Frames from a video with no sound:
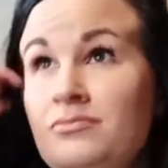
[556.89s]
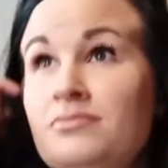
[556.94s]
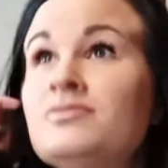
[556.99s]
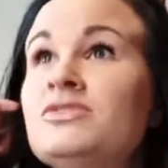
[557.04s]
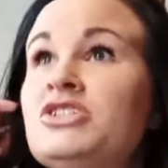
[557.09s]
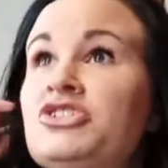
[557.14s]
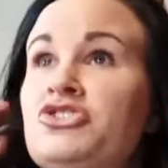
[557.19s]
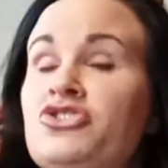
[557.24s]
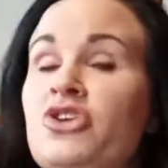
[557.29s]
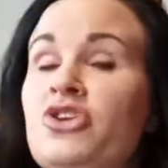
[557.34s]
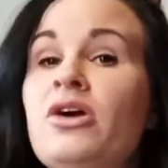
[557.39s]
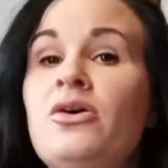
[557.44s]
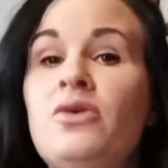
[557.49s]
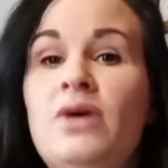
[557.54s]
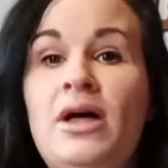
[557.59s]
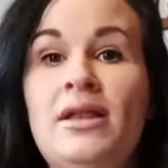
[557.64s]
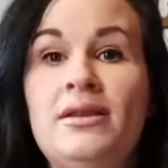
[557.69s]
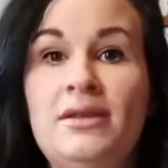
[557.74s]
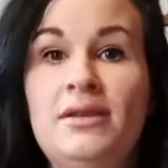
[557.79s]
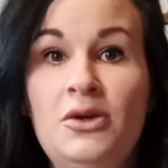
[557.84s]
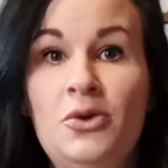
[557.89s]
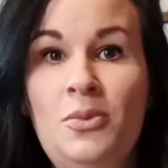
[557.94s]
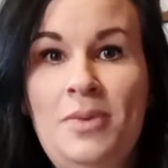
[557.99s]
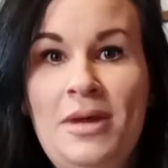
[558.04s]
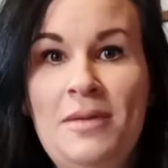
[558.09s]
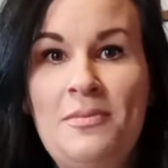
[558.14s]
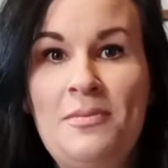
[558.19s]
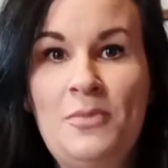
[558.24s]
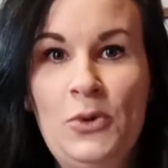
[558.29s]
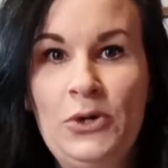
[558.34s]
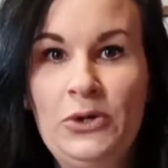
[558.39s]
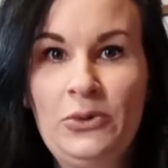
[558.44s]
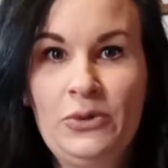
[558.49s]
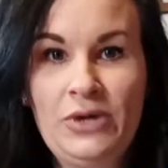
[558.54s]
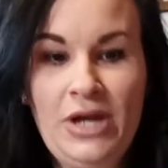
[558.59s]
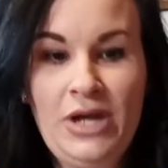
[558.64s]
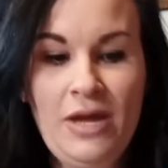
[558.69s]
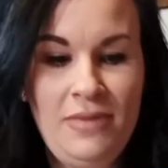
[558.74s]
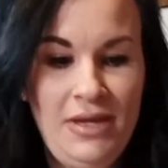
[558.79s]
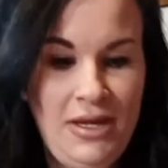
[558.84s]
struggle a little bit more
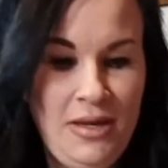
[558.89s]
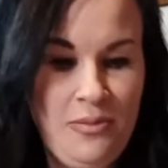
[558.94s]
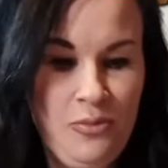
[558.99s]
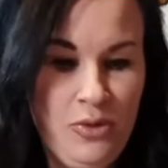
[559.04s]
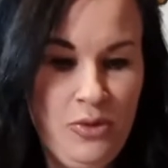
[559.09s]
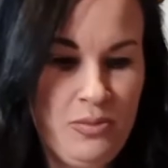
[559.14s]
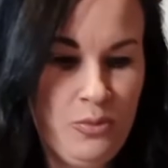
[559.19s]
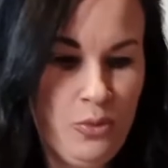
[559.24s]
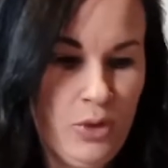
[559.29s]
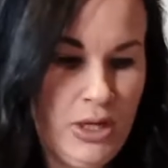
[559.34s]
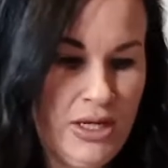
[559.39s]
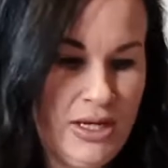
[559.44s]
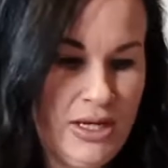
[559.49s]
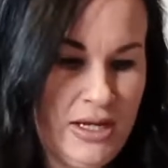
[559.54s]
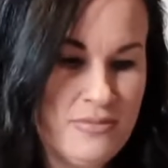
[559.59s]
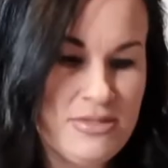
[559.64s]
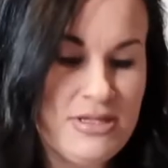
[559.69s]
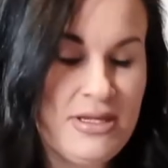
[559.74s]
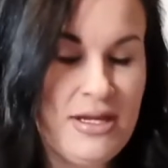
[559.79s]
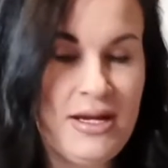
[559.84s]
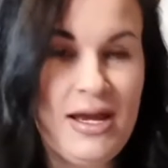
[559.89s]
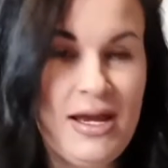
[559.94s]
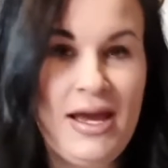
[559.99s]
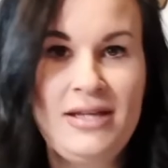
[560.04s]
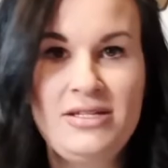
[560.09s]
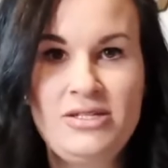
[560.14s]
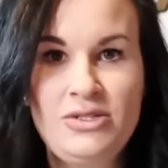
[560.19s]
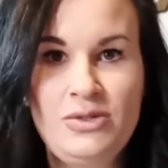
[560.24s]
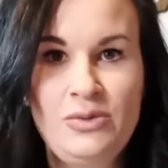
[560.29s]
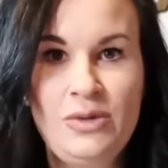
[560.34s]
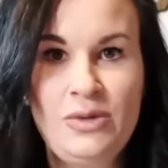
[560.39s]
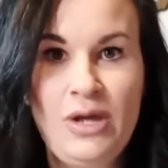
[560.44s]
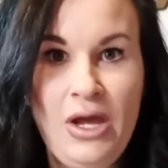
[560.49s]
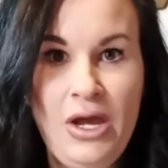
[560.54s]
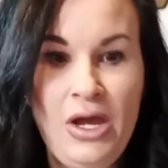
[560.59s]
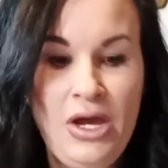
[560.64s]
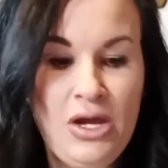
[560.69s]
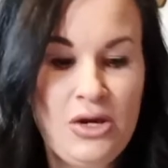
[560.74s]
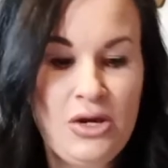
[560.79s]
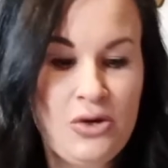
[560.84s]
coming up with boy names than I do
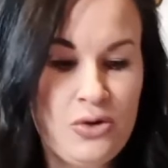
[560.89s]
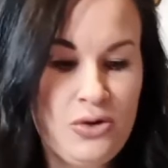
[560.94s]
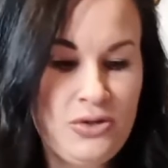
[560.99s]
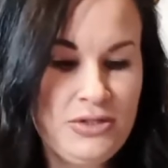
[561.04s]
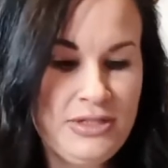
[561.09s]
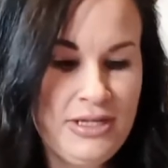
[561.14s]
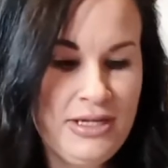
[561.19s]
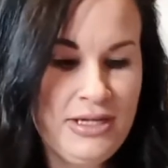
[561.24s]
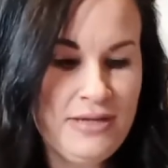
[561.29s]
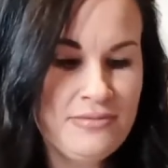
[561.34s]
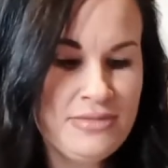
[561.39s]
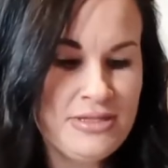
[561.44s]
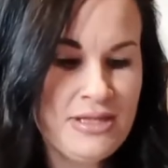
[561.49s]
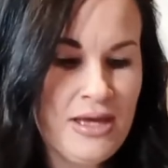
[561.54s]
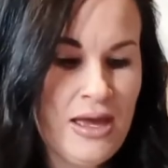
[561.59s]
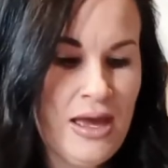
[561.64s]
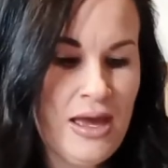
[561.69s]
girl names.